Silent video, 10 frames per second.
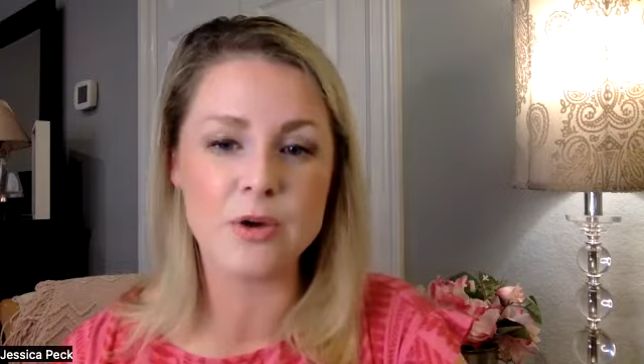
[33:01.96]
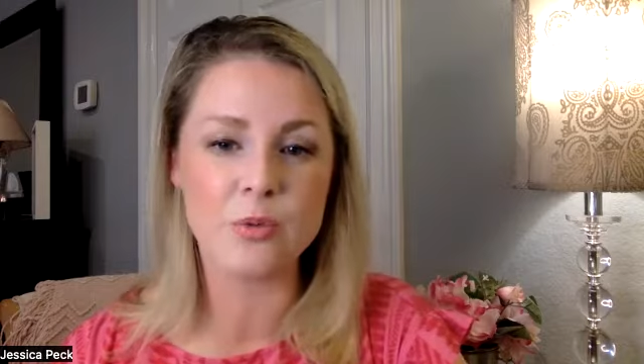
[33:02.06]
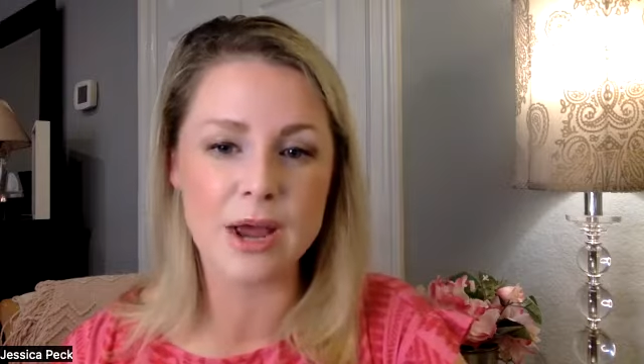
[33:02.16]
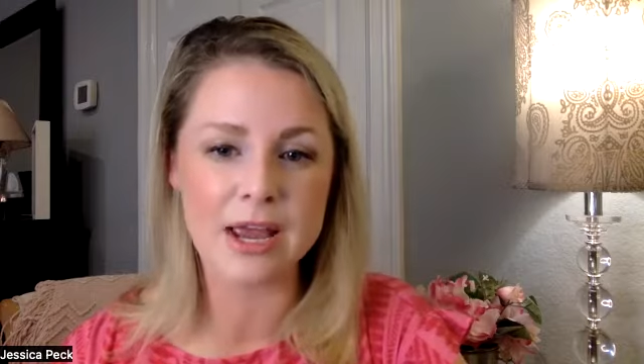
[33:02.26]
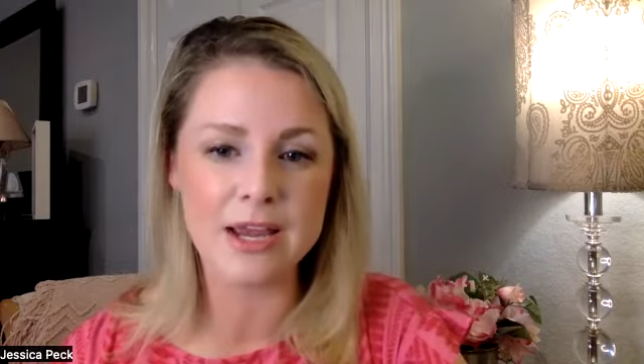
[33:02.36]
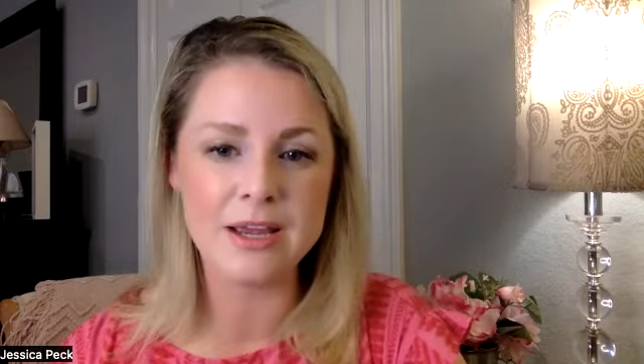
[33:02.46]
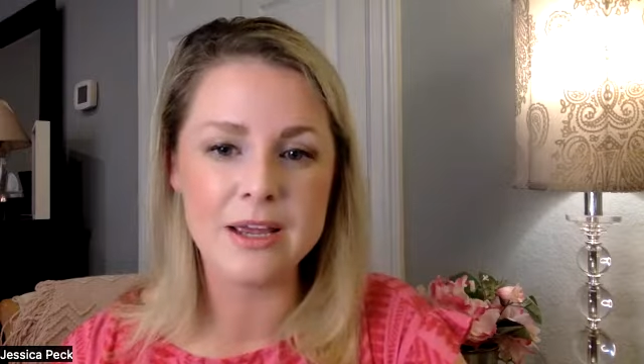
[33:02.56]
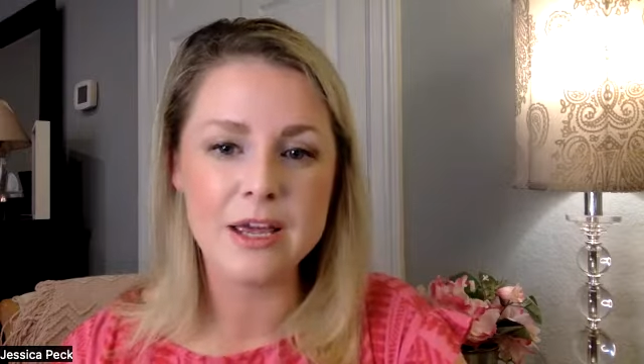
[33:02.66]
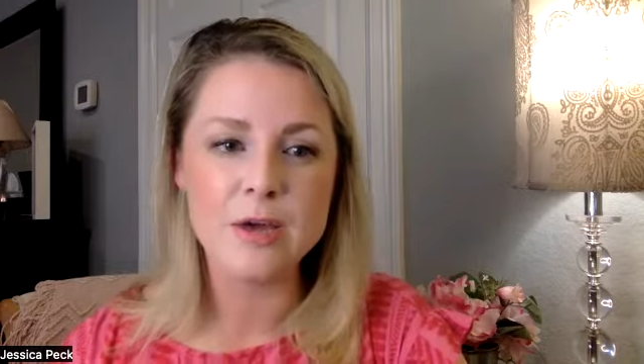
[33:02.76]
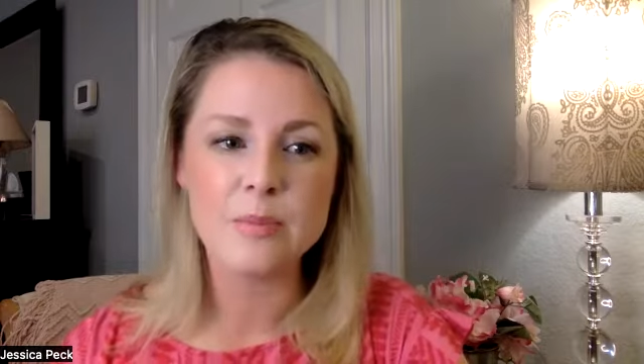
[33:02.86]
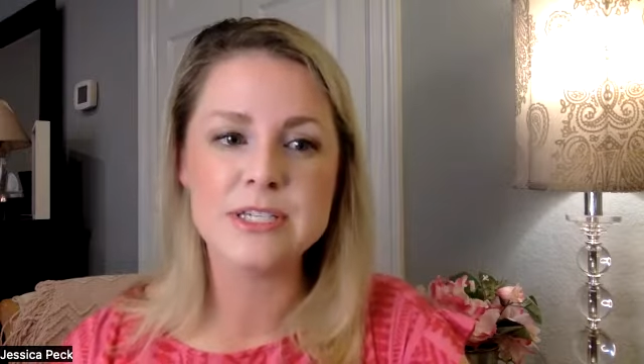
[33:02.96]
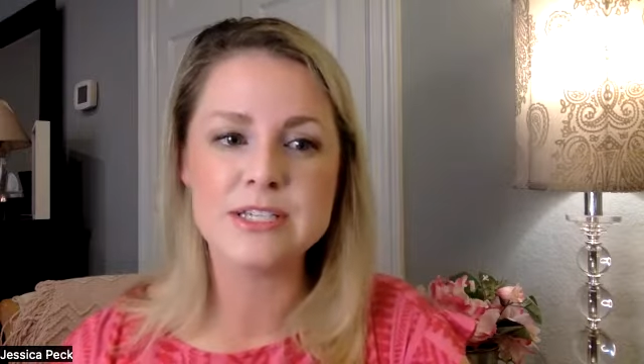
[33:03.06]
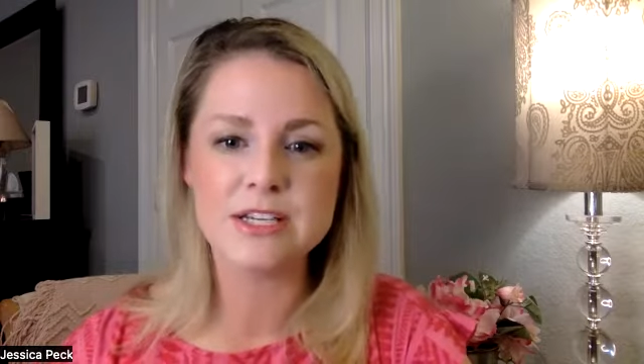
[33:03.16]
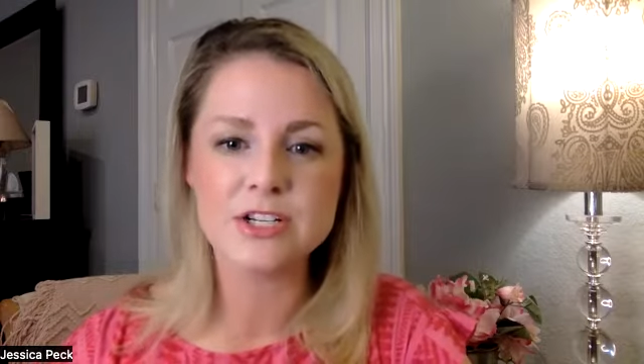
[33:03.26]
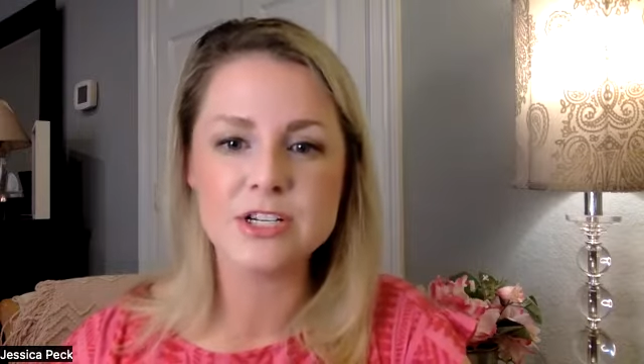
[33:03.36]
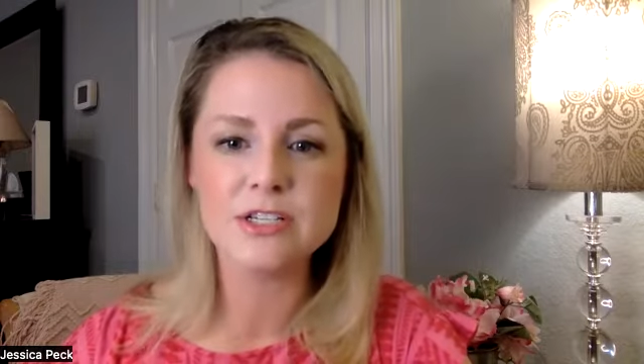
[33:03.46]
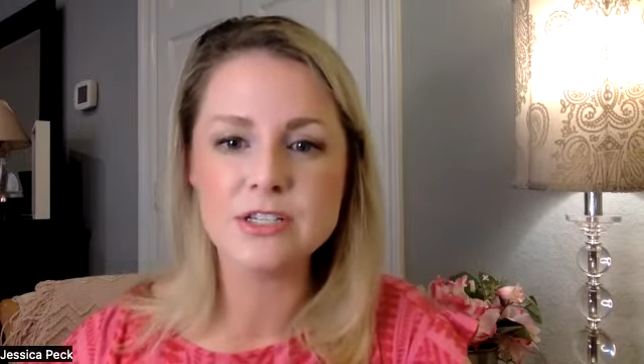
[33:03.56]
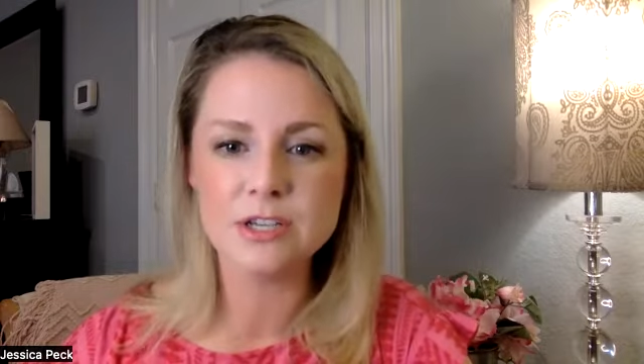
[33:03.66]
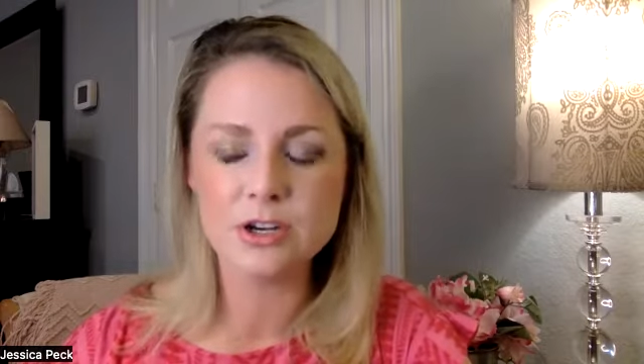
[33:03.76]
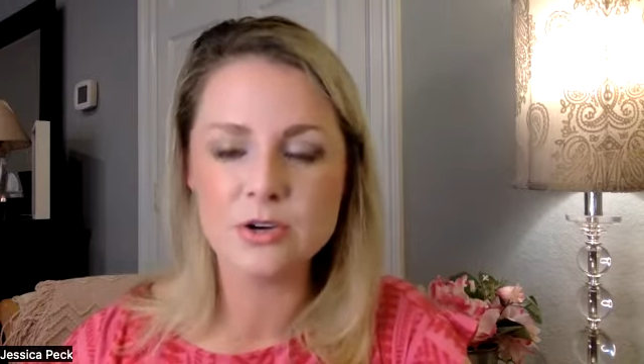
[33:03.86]
way
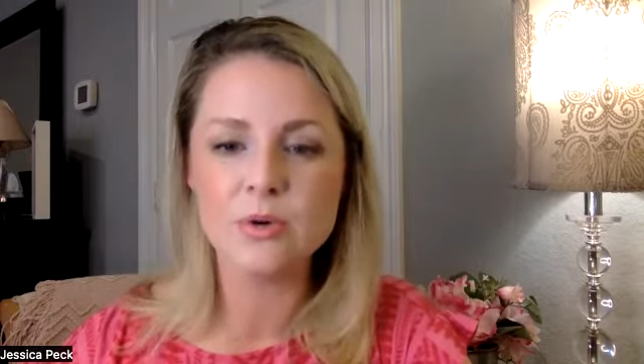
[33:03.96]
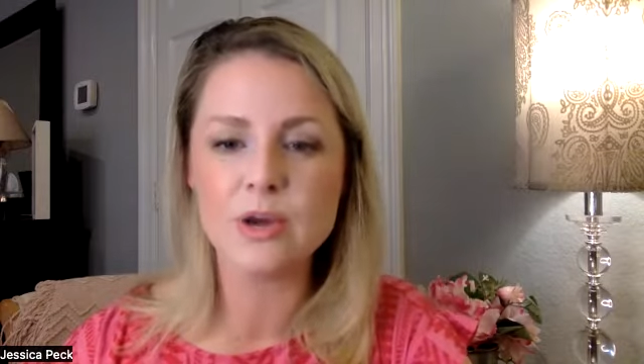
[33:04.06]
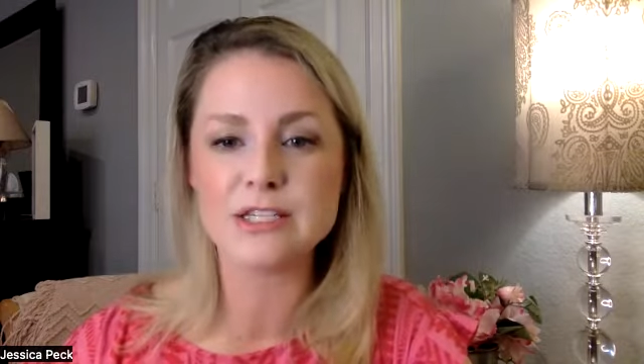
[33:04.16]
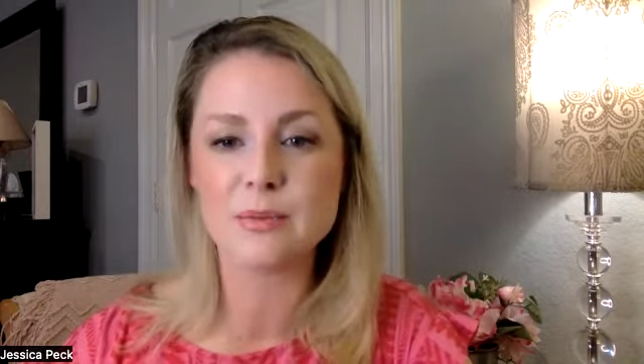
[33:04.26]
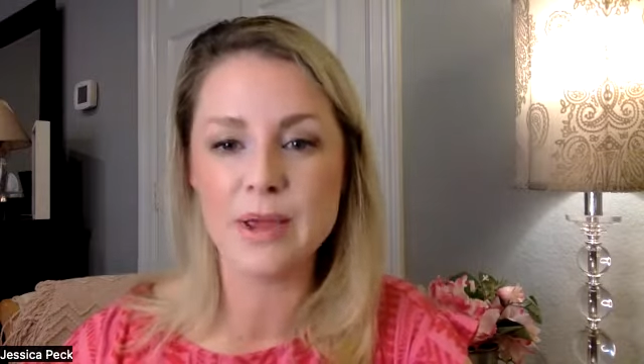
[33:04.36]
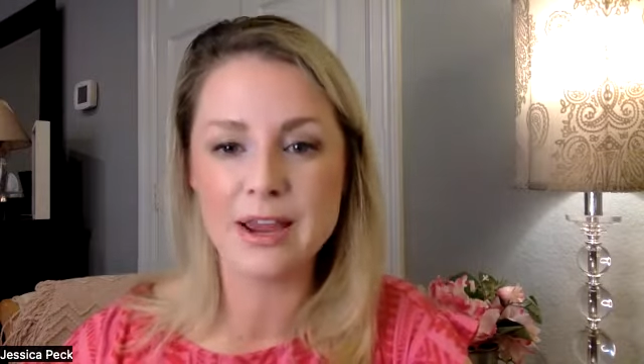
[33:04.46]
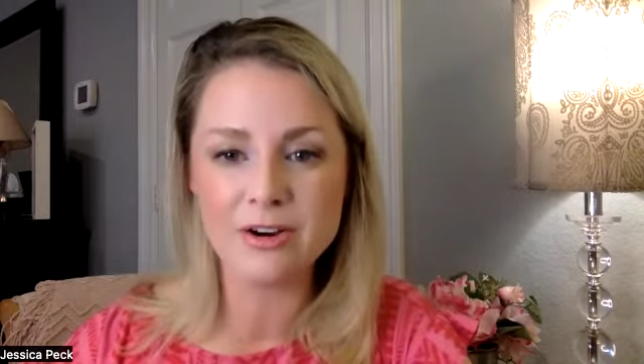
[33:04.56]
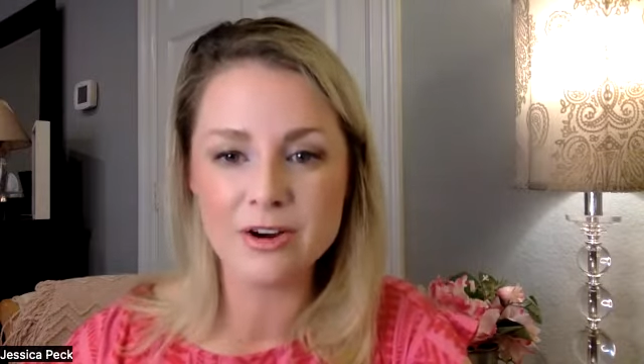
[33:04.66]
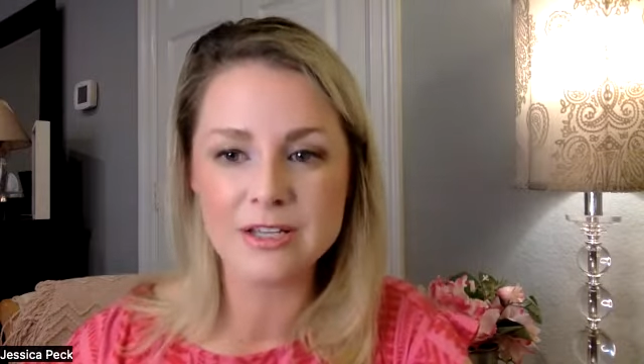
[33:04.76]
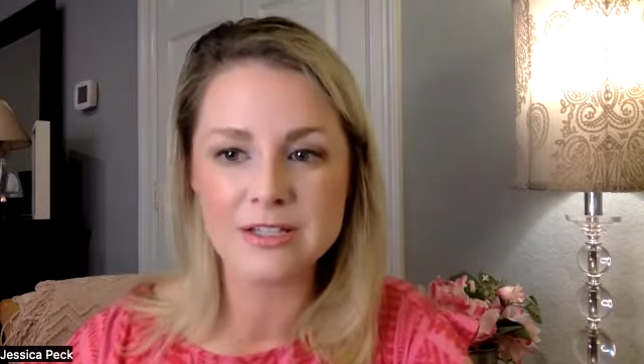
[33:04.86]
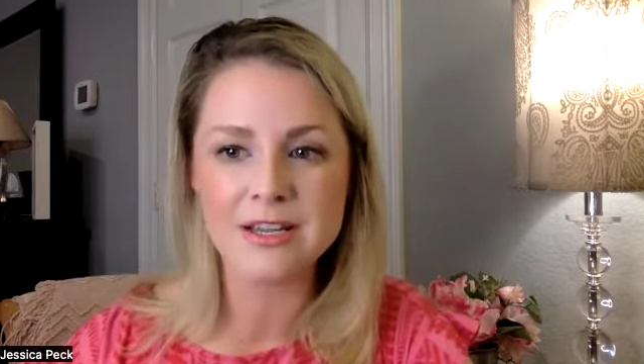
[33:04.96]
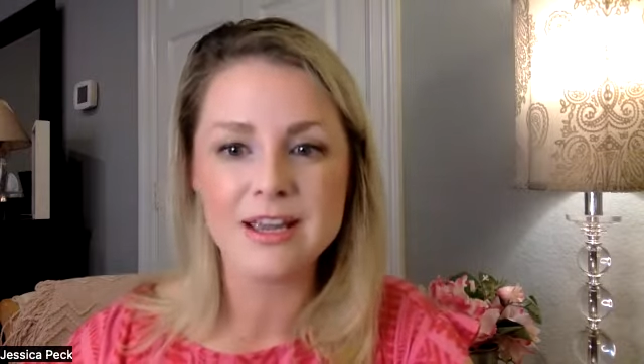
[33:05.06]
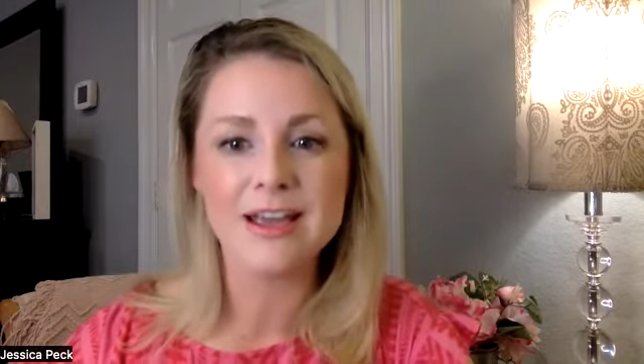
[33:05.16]
positions you as a parent